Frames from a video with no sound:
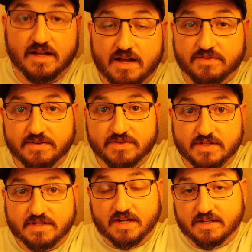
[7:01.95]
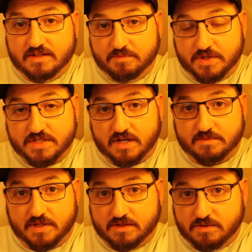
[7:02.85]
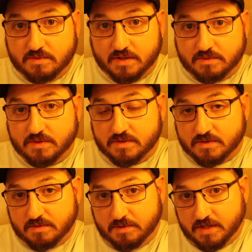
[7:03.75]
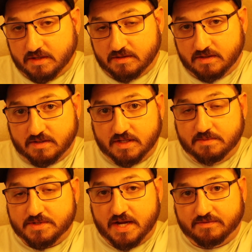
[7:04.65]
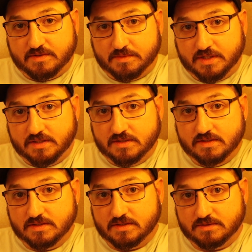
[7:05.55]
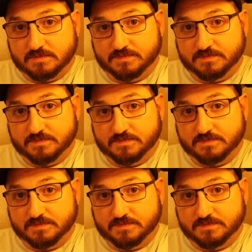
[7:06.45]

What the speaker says: I've given you a bunch of times. I don't know why Royal Caribbean keeps shafting me, so.